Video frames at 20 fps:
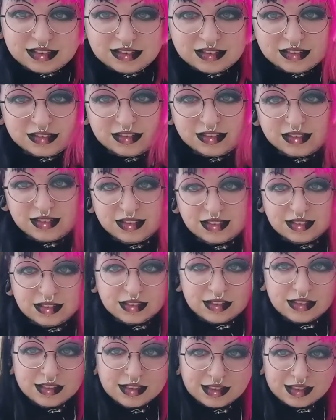but I haven't been
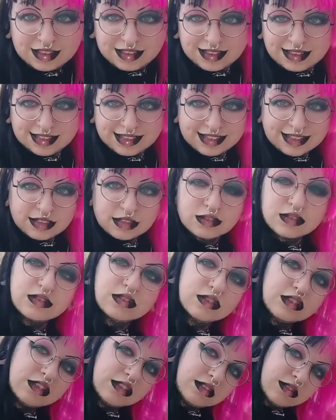on holiday for such a
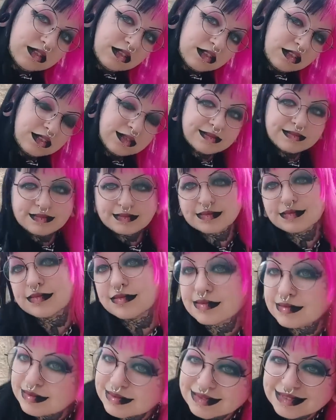long time
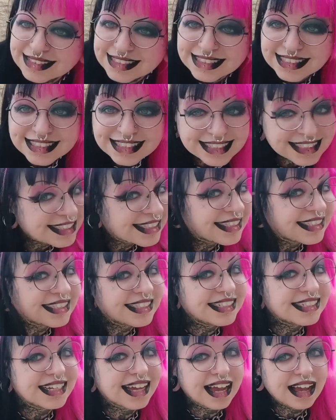and I just, honestly, I
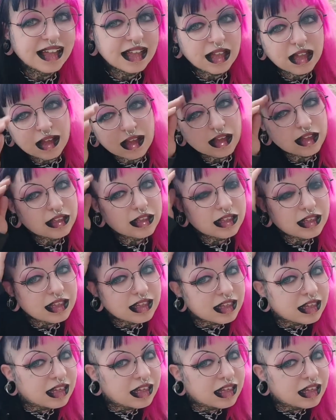just wasn't thinking.